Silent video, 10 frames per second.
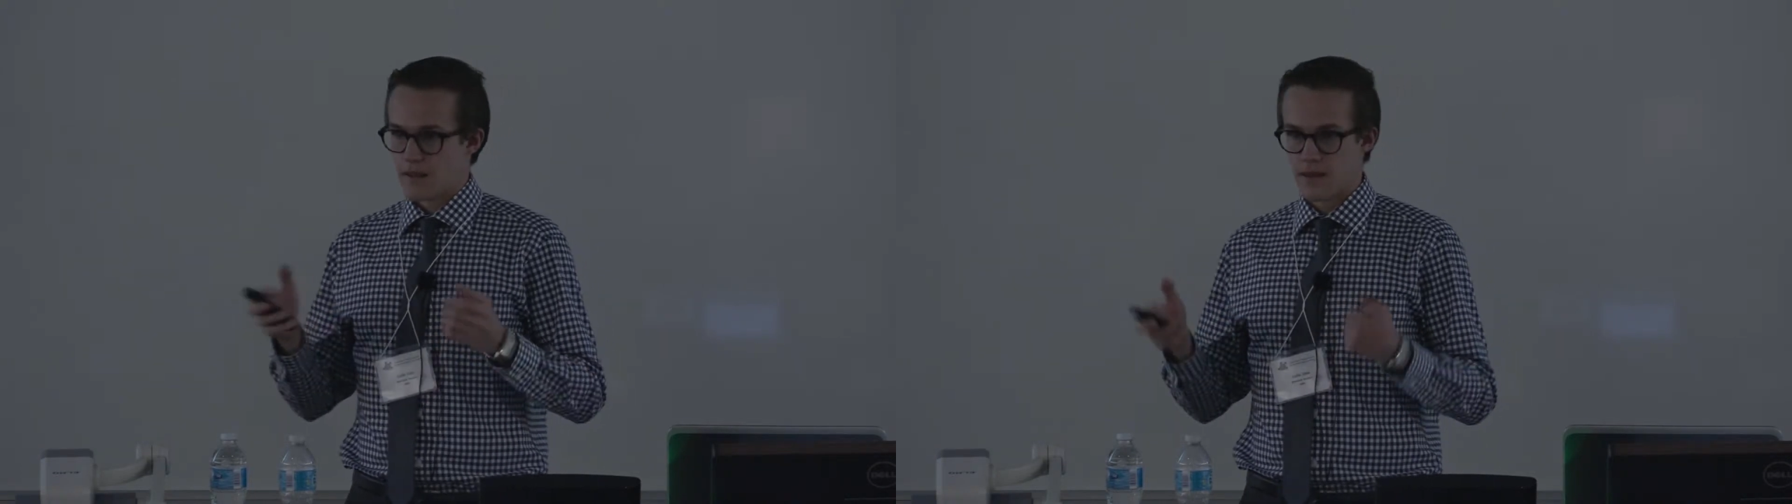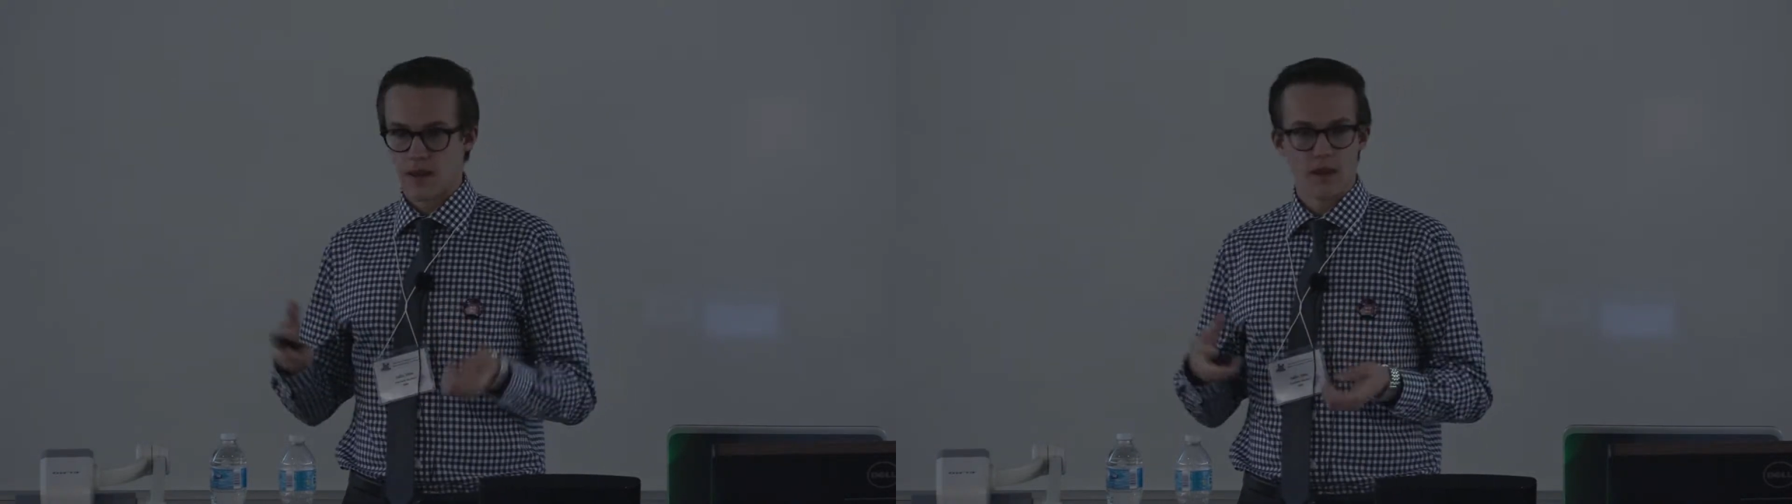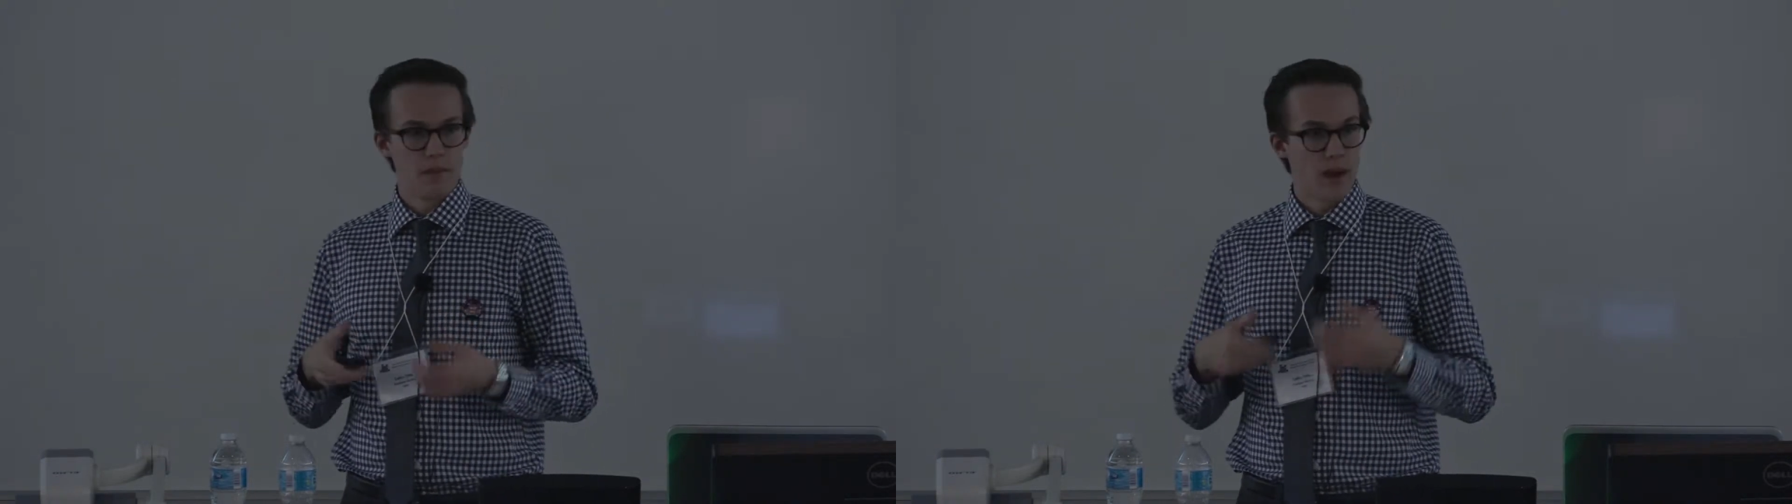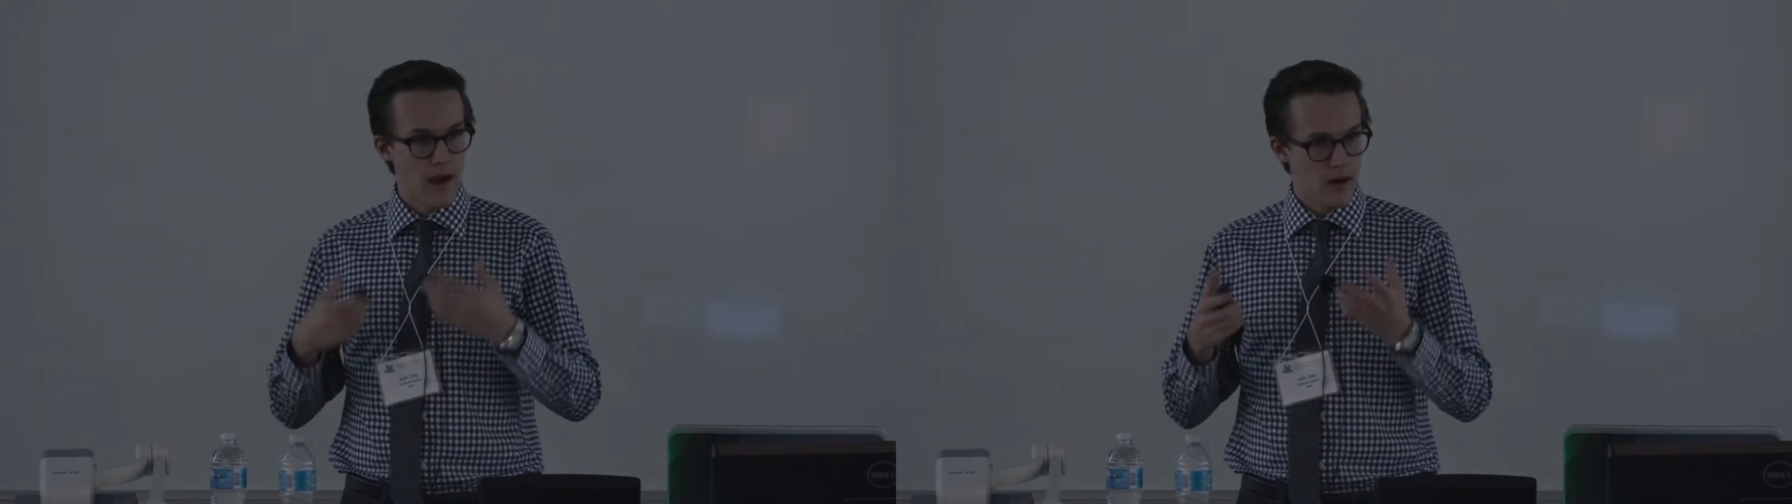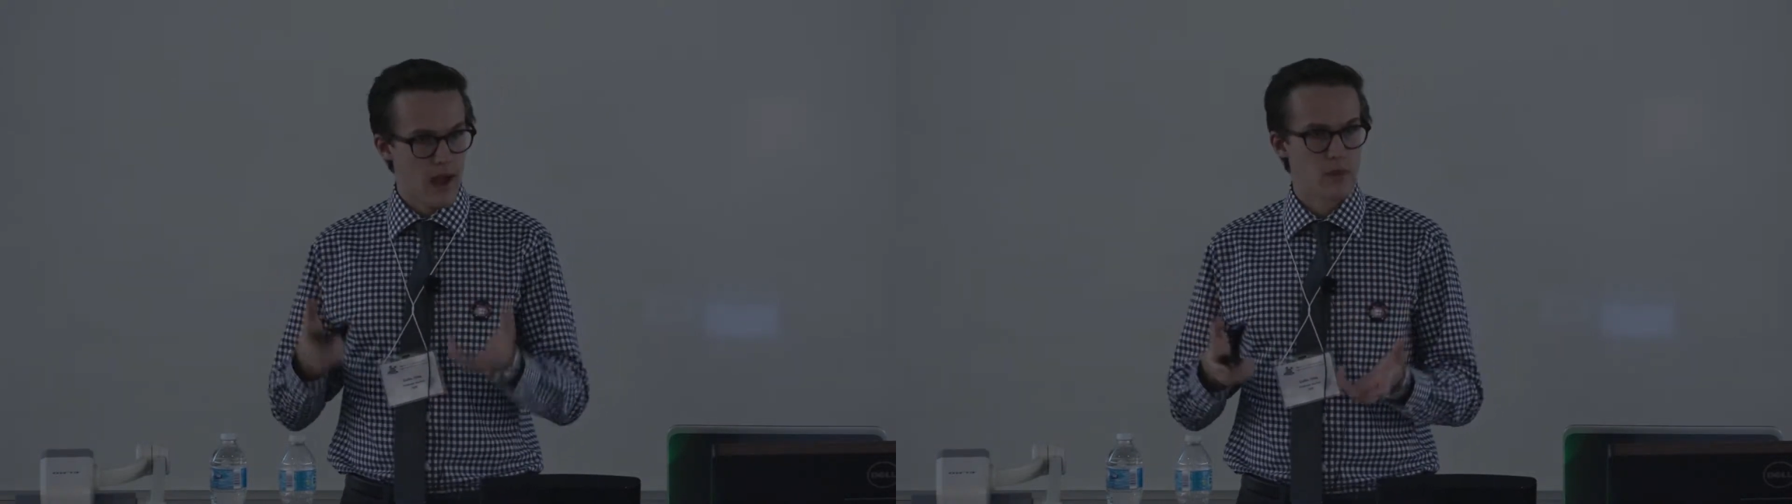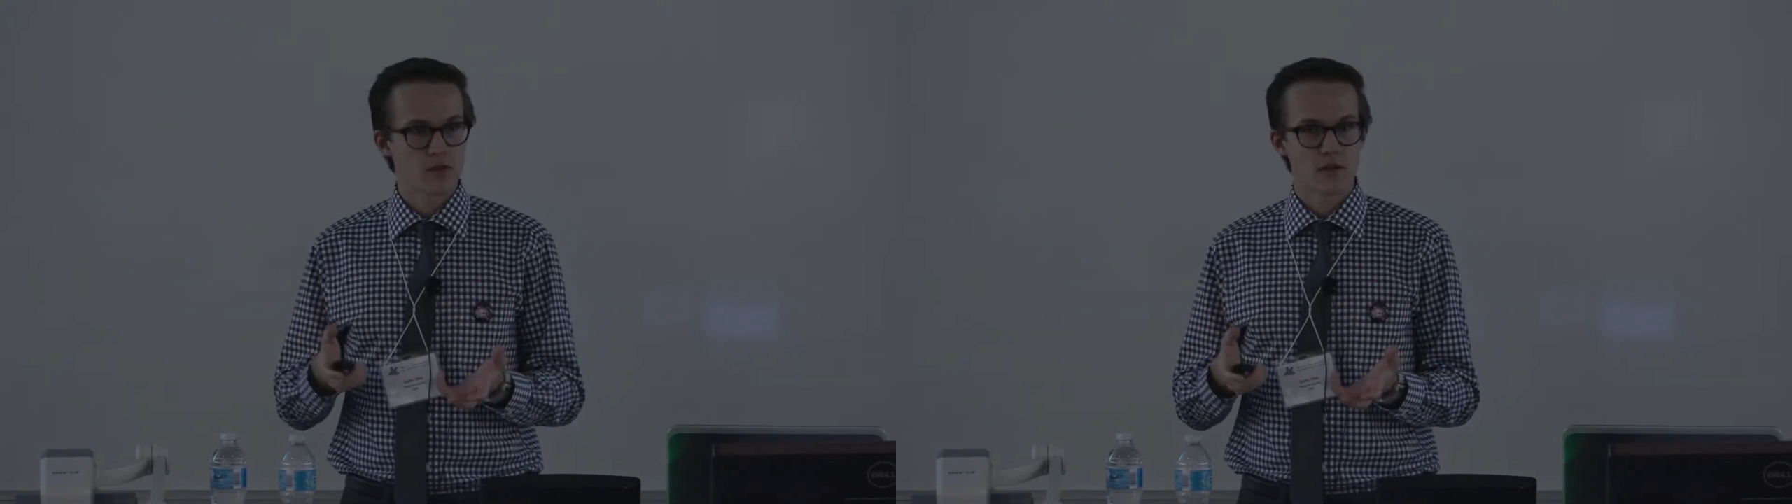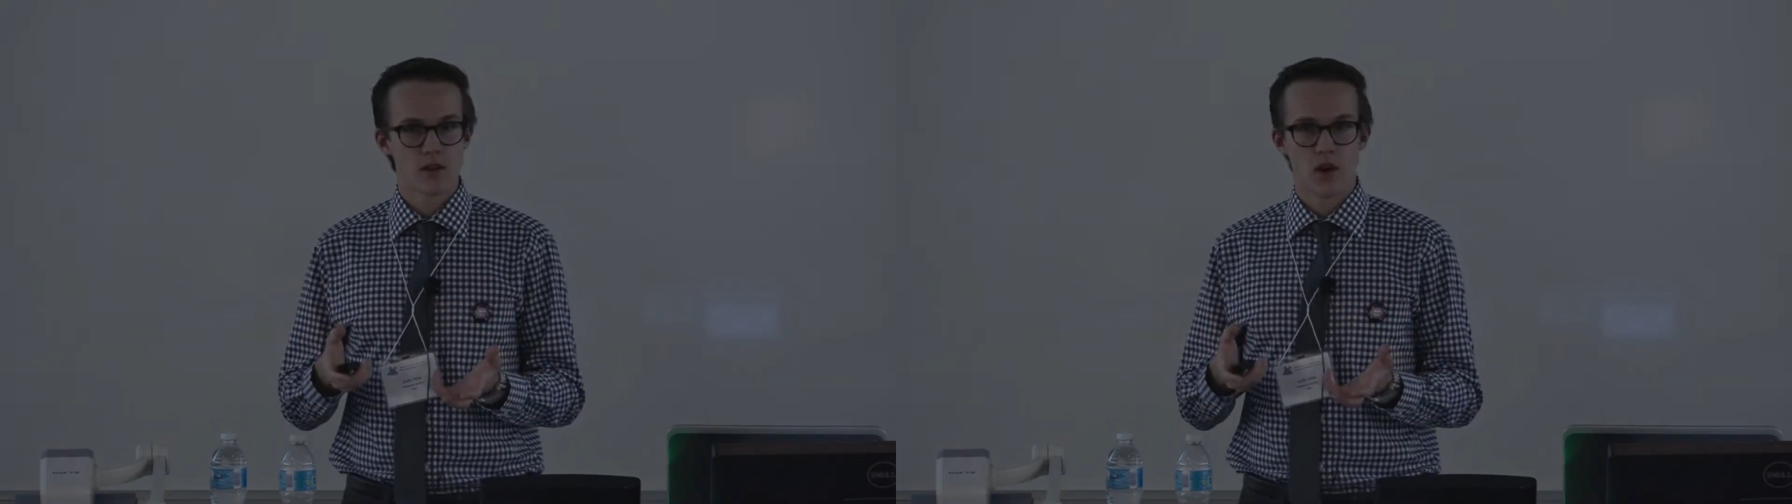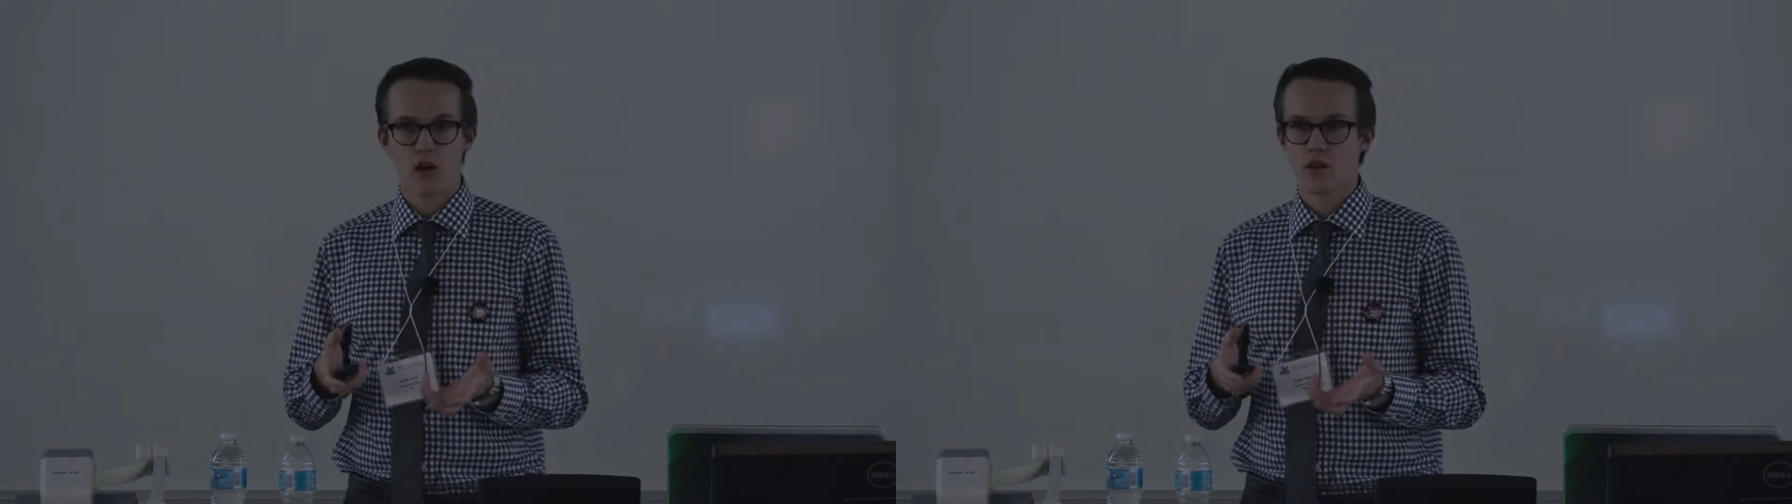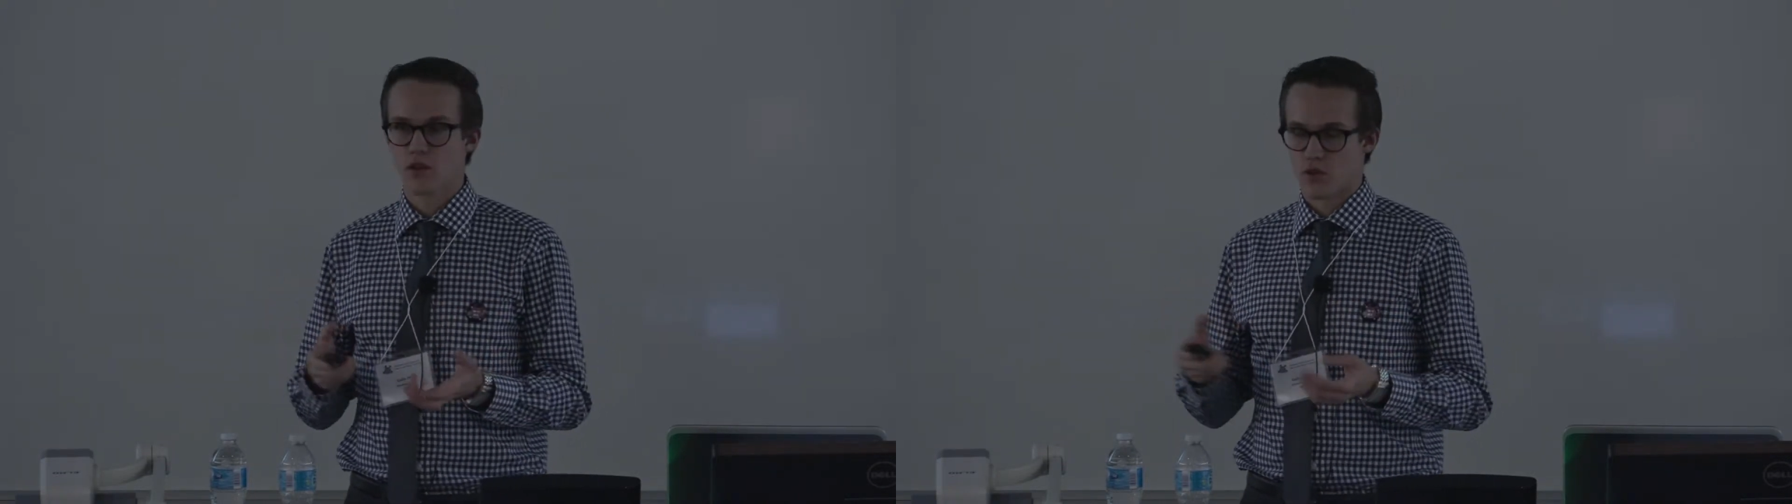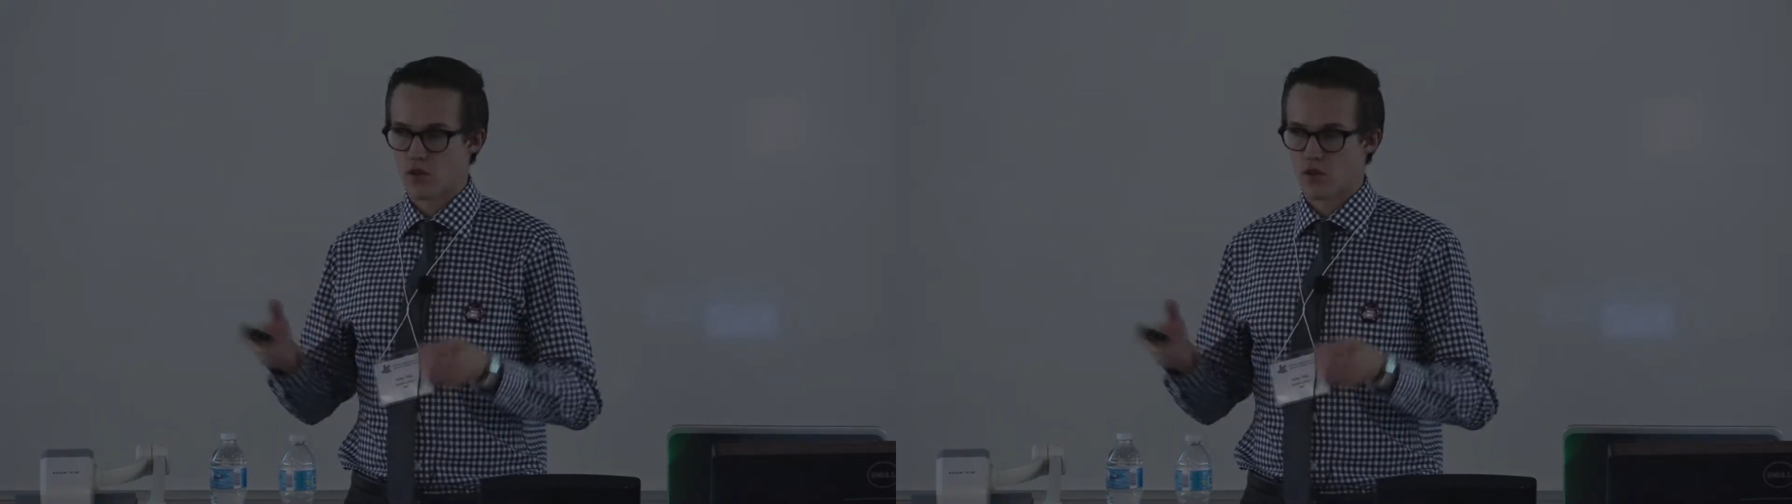the biochemistry knowledge